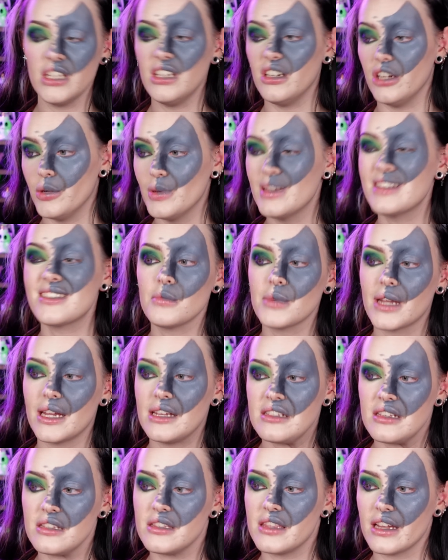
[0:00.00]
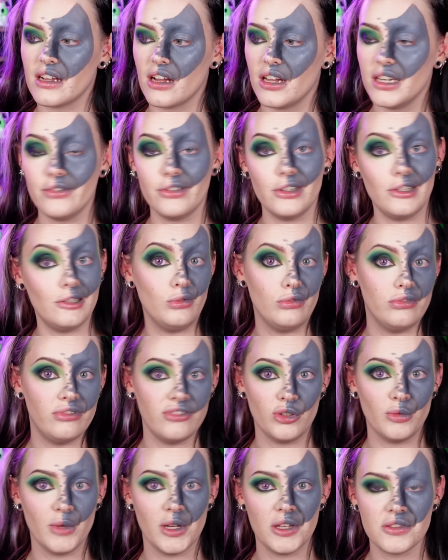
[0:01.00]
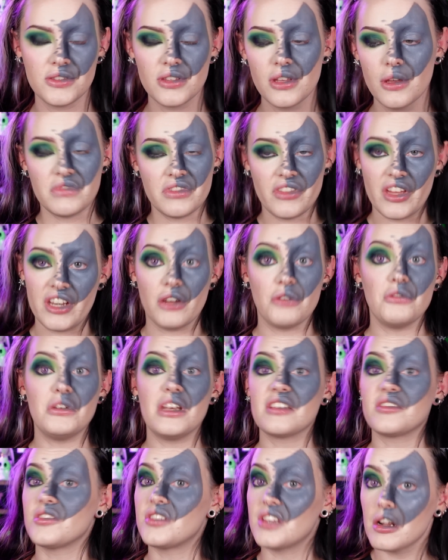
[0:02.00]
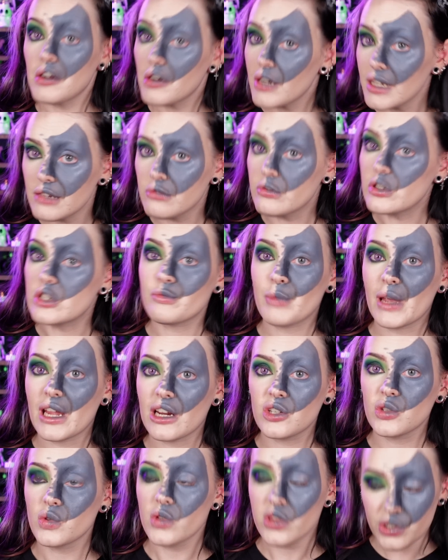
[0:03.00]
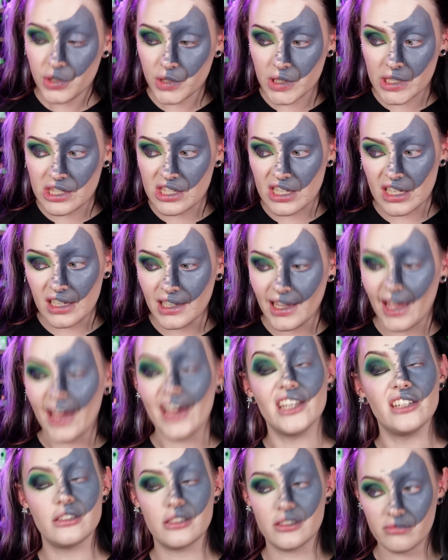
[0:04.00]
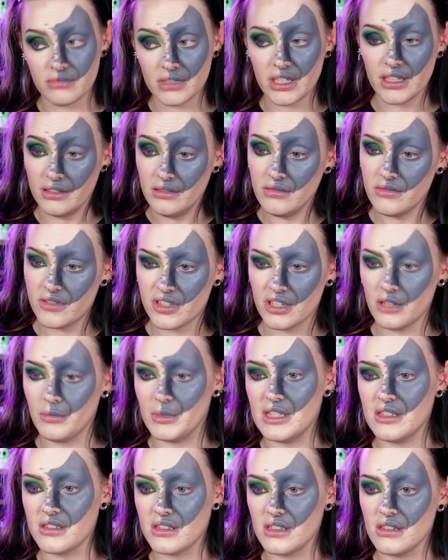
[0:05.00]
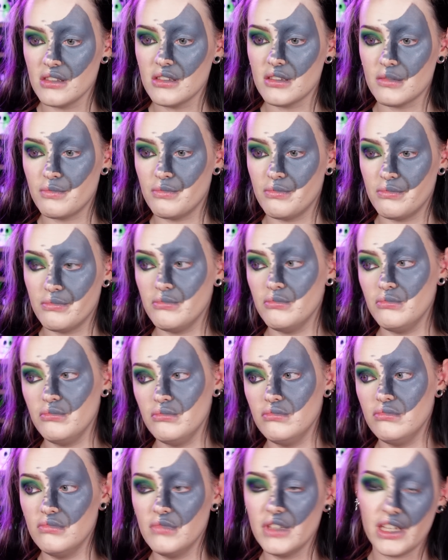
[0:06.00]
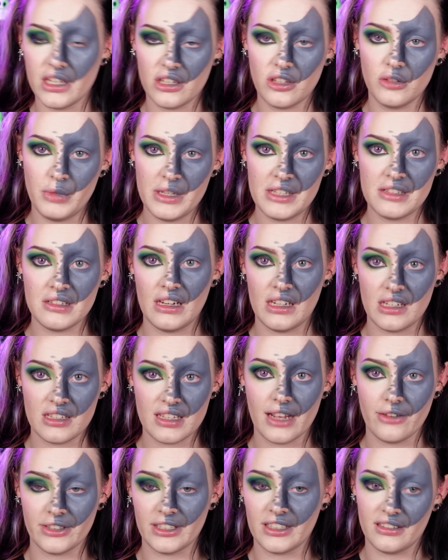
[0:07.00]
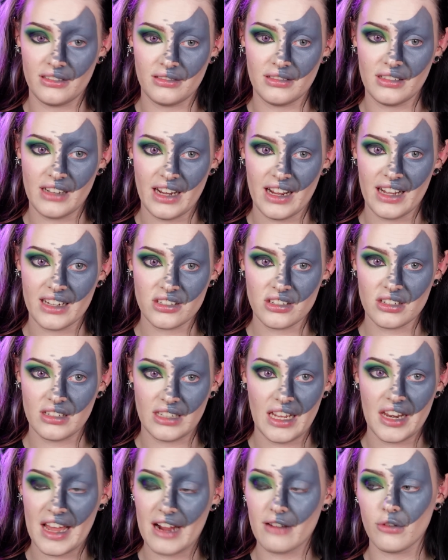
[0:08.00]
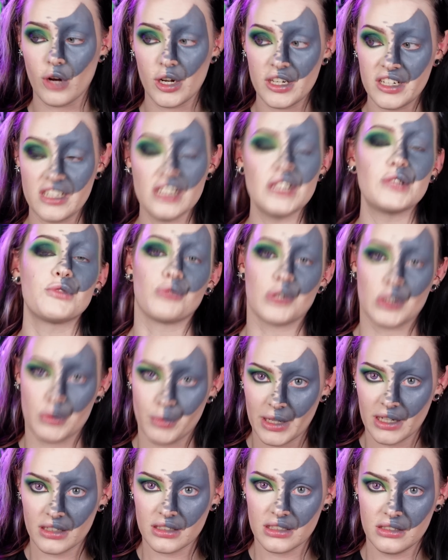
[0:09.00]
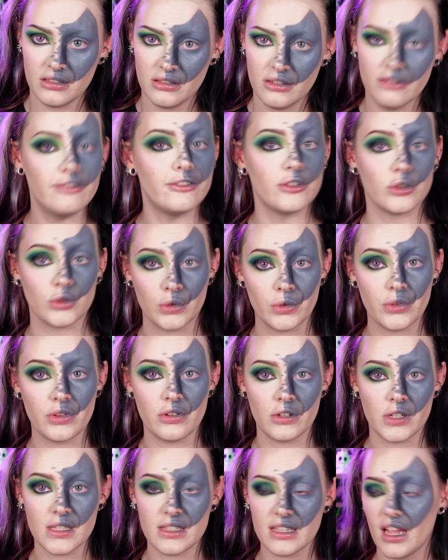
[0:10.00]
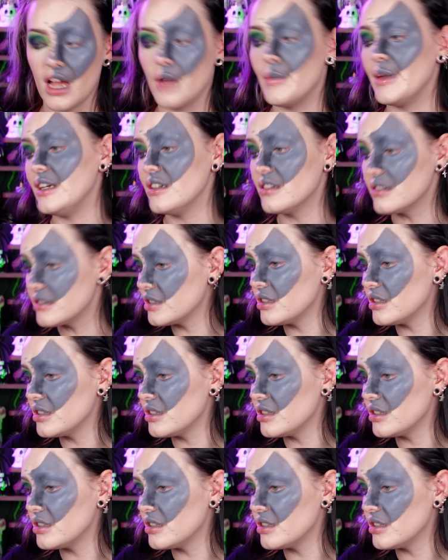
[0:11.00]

you know, in some cases they're kind of aloof almost. They don't necessarily respect authority, and in some instances they could be seen as having actually an outright disrespect for authority. I mean,